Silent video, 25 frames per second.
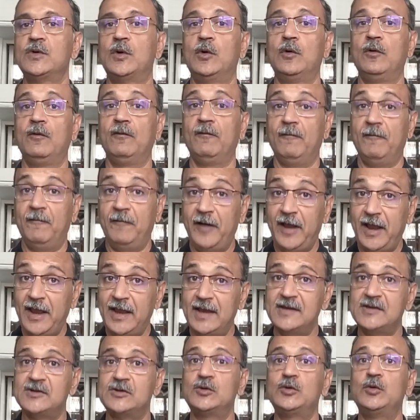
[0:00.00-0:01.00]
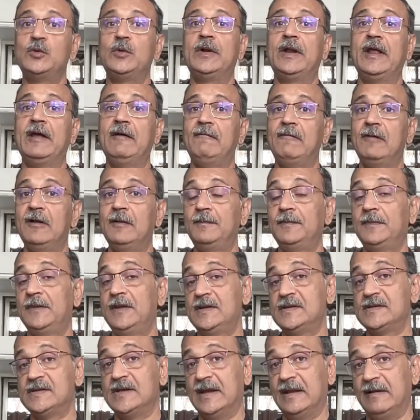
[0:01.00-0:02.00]
on ways to develop
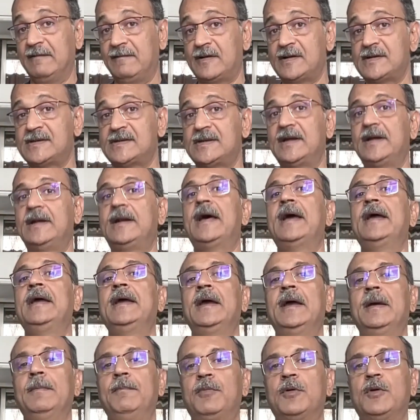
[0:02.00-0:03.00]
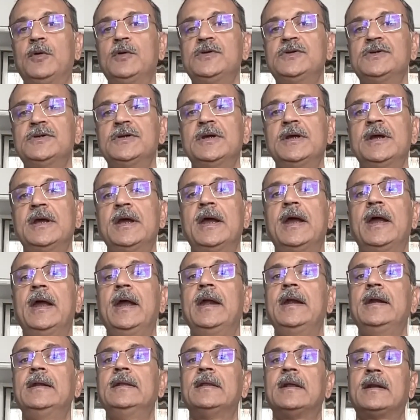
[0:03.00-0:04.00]
this never say die approach
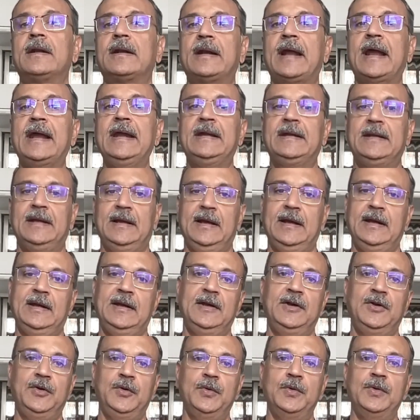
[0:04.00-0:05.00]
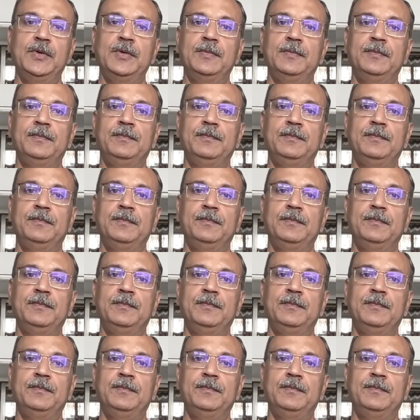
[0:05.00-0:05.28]
and the right attitude.